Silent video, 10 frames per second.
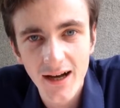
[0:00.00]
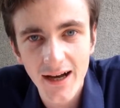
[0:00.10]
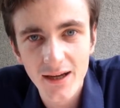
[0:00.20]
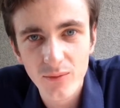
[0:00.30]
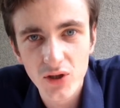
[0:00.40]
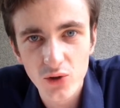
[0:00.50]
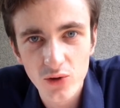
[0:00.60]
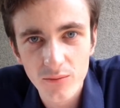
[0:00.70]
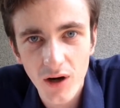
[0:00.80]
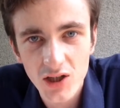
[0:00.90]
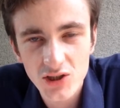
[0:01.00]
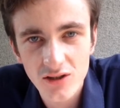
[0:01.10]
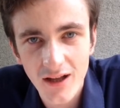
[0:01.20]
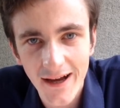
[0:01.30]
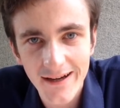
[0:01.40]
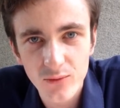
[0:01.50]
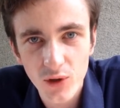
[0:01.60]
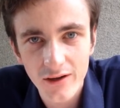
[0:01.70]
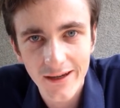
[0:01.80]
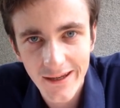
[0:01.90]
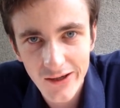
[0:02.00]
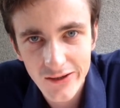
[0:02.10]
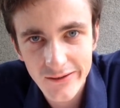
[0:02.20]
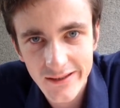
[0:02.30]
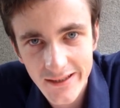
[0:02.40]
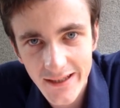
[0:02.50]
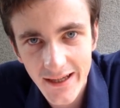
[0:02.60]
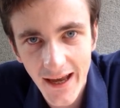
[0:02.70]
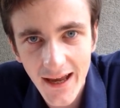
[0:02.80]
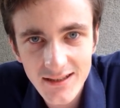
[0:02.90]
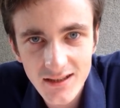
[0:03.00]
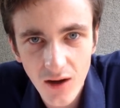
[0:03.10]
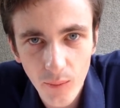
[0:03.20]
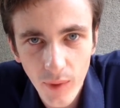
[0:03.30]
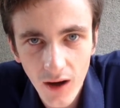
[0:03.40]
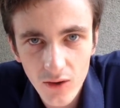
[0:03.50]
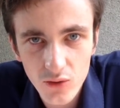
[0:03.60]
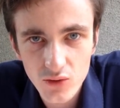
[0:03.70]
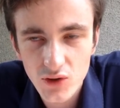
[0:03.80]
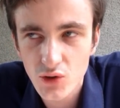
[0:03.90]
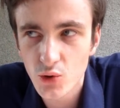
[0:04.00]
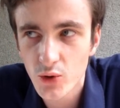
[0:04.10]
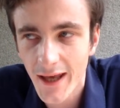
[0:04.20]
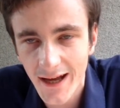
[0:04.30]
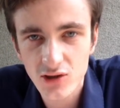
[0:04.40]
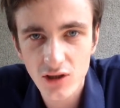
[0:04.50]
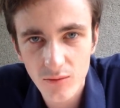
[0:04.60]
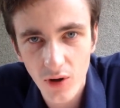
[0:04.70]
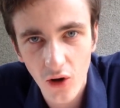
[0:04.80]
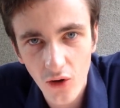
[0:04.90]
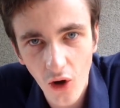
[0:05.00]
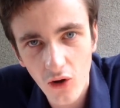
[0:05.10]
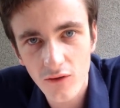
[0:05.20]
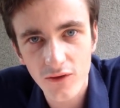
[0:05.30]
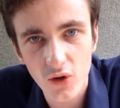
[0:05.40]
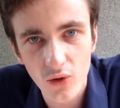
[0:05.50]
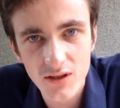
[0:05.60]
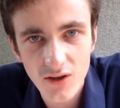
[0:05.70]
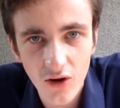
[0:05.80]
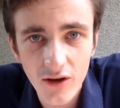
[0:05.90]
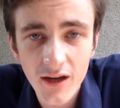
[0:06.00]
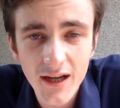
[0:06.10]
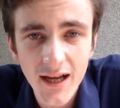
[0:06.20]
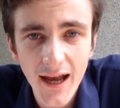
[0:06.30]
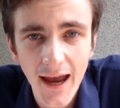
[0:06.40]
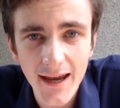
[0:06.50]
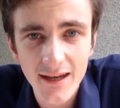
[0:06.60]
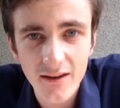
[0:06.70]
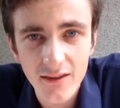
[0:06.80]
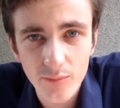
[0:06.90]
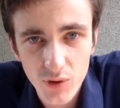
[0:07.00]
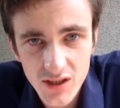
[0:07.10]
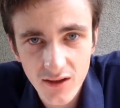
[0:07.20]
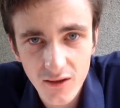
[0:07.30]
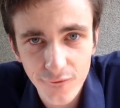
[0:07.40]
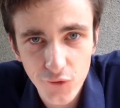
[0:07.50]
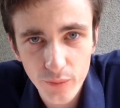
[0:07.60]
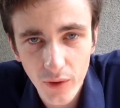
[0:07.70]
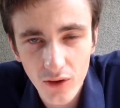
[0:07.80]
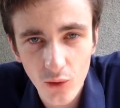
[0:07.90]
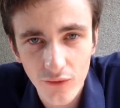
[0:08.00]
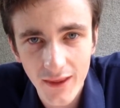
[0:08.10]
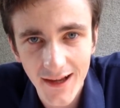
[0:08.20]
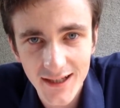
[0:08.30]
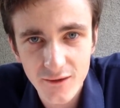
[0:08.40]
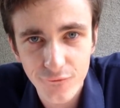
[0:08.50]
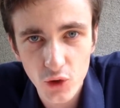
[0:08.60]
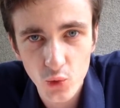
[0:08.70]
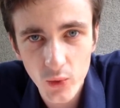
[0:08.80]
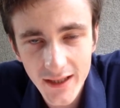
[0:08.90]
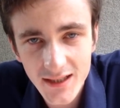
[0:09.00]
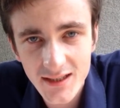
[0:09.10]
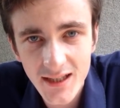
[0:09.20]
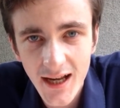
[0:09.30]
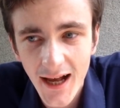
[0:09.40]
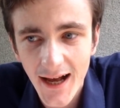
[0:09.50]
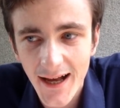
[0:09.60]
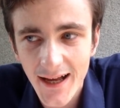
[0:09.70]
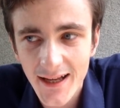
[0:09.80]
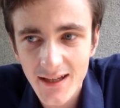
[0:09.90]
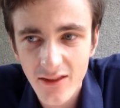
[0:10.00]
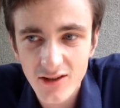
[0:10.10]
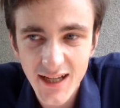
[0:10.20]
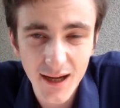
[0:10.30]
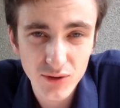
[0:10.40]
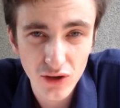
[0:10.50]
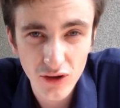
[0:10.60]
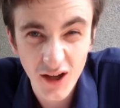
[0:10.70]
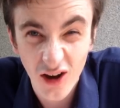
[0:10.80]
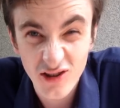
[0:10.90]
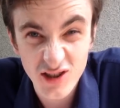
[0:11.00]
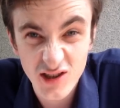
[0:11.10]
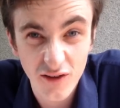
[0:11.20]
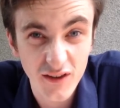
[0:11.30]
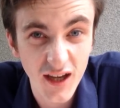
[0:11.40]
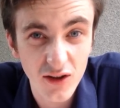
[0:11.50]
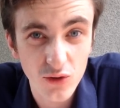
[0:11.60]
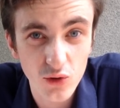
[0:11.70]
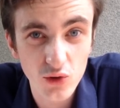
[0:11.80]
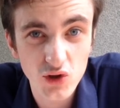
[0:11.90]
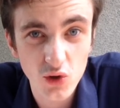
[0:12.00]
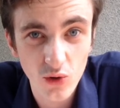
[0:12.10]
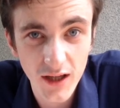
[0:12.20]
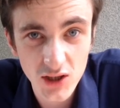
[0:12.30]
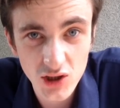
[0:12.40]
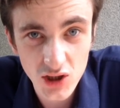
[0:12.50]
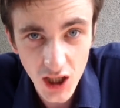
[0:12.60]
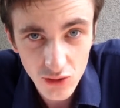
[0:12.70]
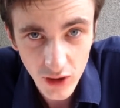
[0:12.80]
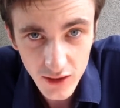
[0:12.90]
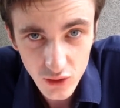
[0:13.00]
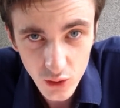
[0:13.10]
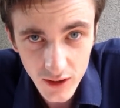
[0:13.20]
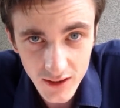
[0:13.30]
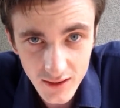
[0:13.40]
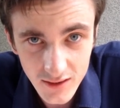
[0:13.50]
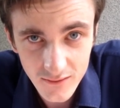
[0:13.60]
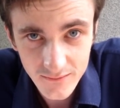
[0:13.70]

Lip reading: I'm Euan Marshall and we are here today in São Paulo to catch up on all of the goings on in Brazilian football over the last few weeks, and there's absolutely hundreds of stuff to get through, so let's just get right to it.